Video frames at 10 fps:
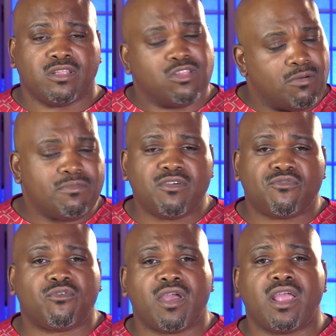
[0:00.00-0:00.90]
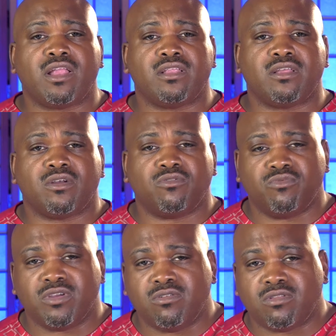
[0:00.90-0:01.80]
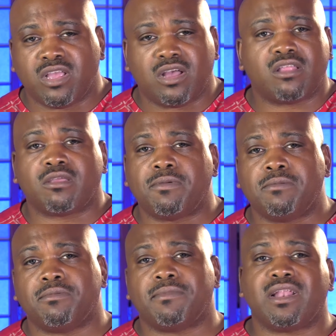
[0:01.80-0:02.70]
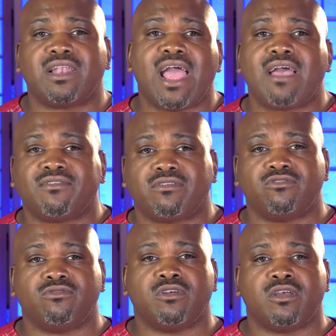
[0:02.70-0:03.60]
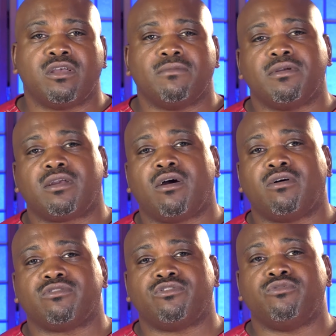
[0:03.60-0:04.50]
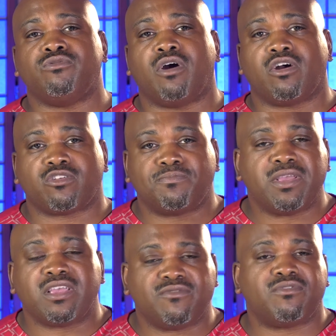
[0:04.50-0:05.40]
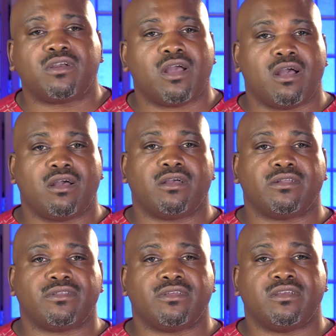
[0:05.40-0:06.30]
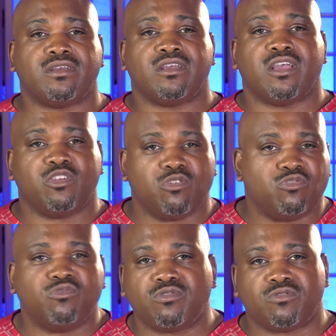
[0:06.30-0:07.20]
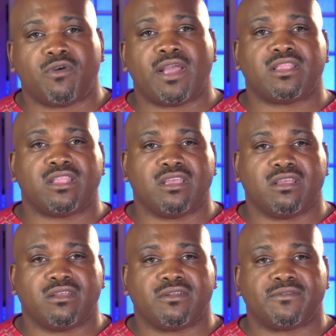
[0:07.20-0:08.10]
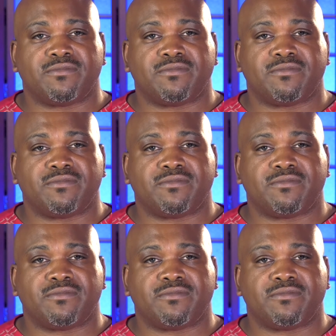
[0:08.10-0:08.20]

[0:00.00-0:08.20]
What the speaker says: Don't be afraid when you think other people may laugh at you because you are speaking for God. You're doing the right thing.